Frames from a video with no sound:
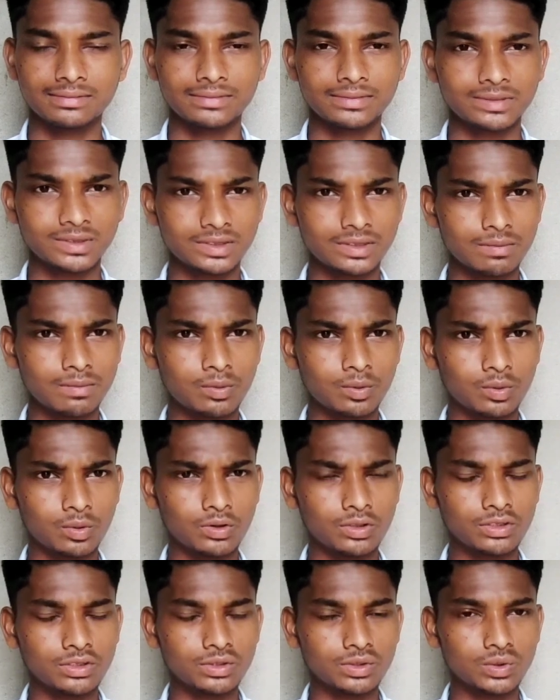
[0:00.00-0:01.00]

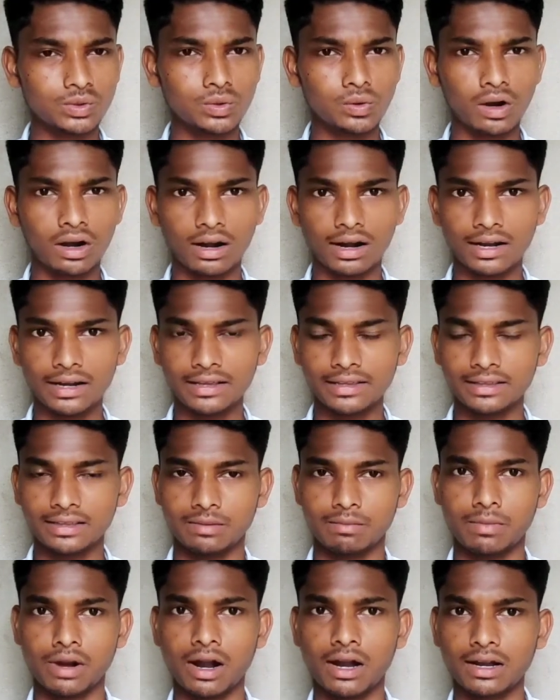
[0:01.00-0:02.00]
Suppose you are in the
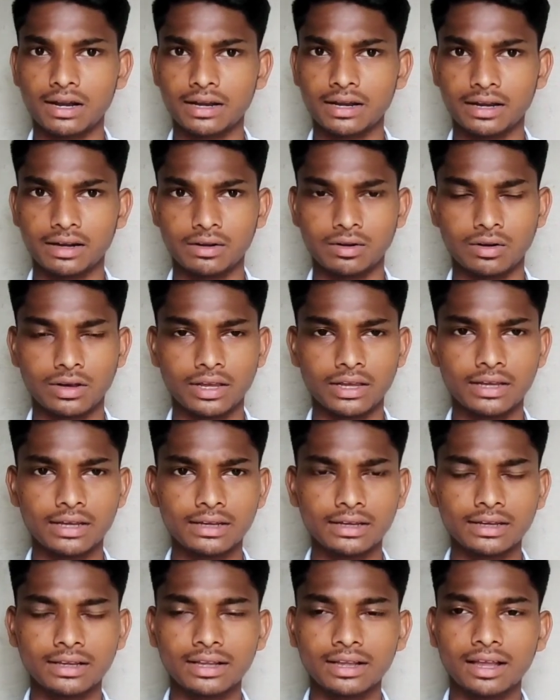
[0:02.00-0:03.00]
market, okay,
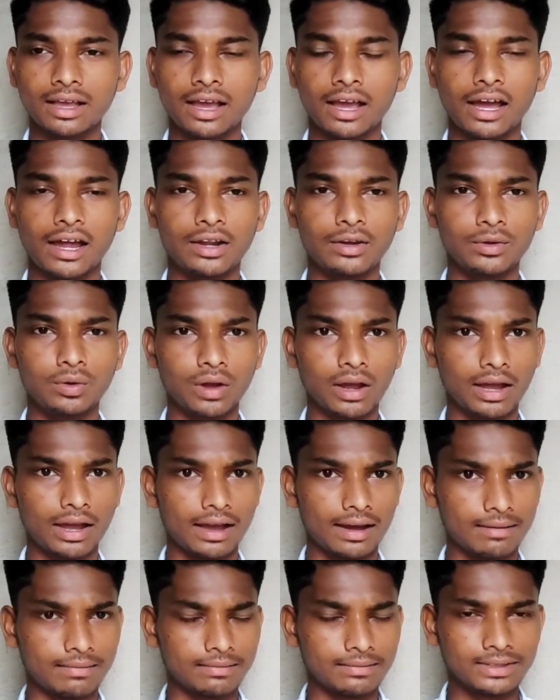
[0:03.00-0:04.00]
and you
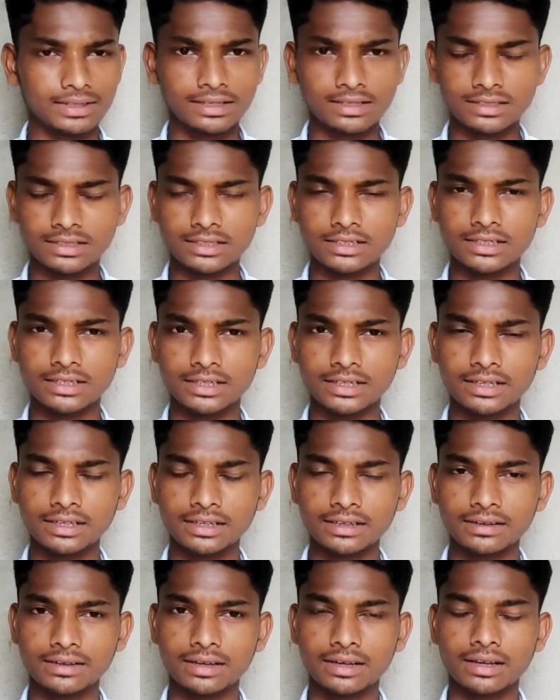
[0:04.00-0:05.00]
have
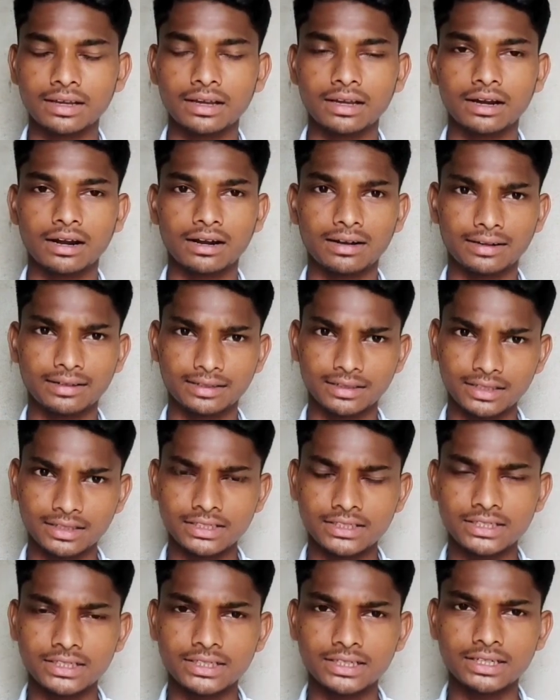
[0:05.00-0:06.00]
sitting under the
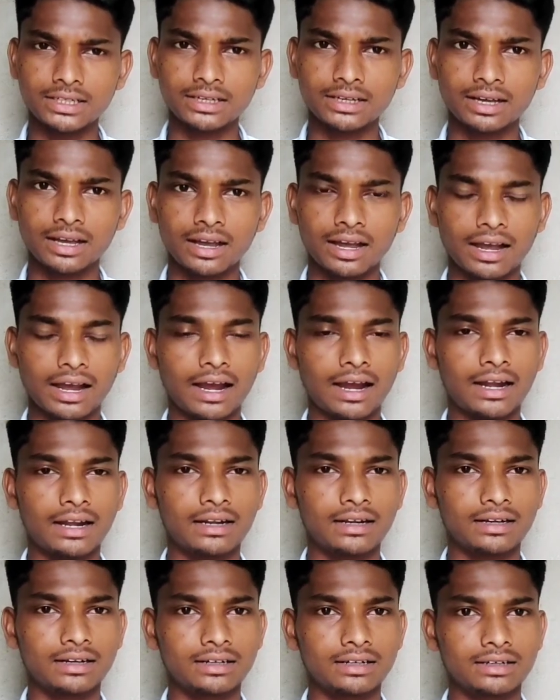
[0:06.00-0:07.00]
tree,
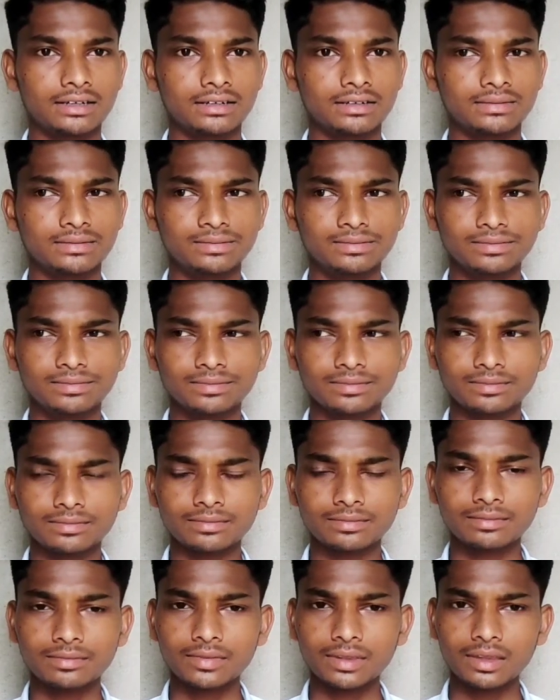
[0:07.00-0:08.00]
and
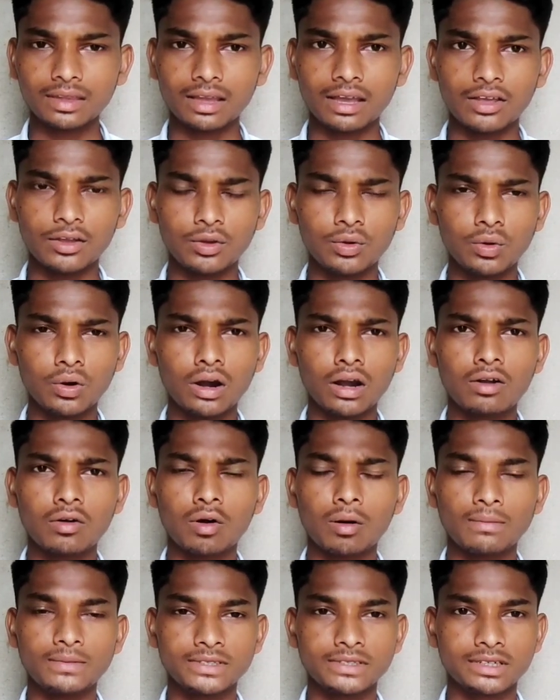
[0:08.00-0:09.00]
you are
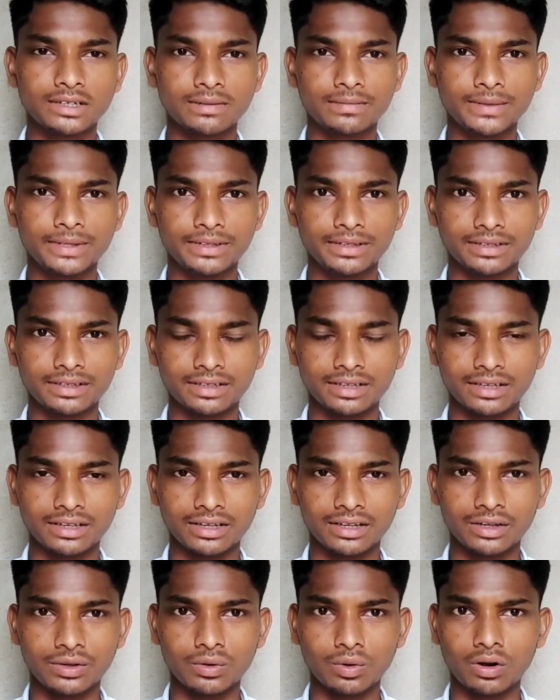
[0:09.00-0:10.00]
observing,
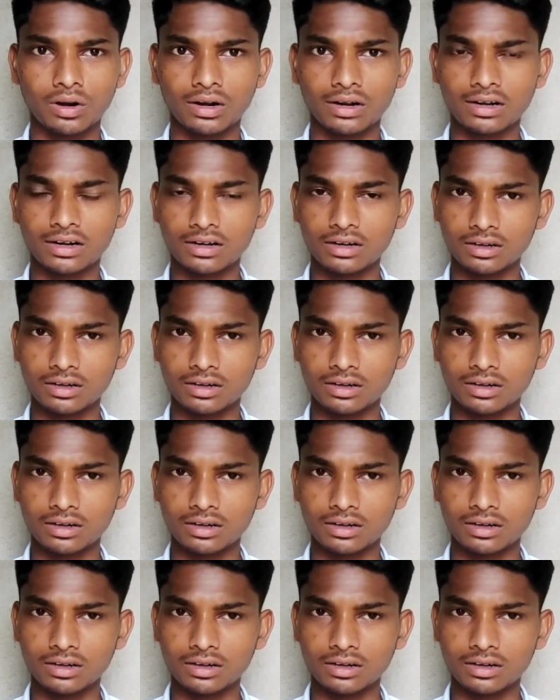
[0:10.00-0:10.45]
you are